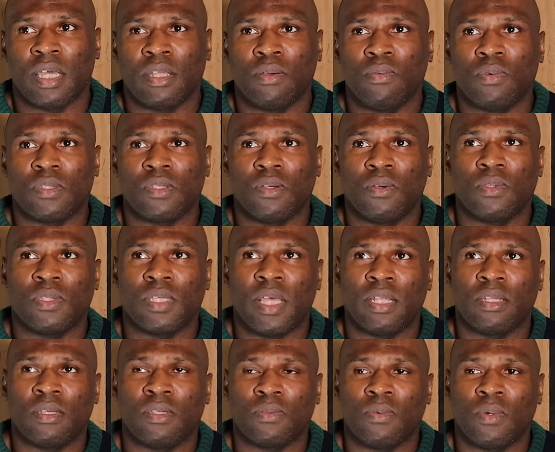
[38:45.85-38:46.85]
And it was so
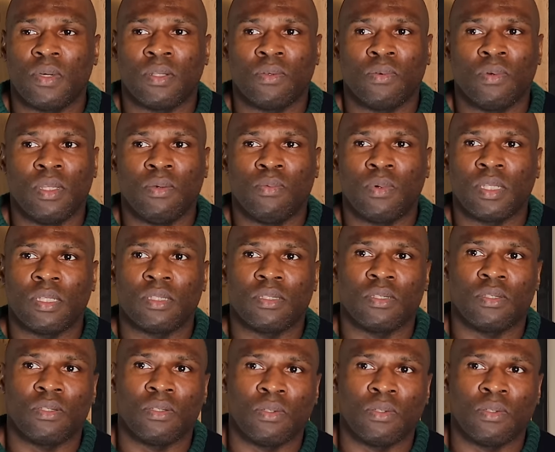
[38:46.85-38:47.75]
sad as well. And all he wanted to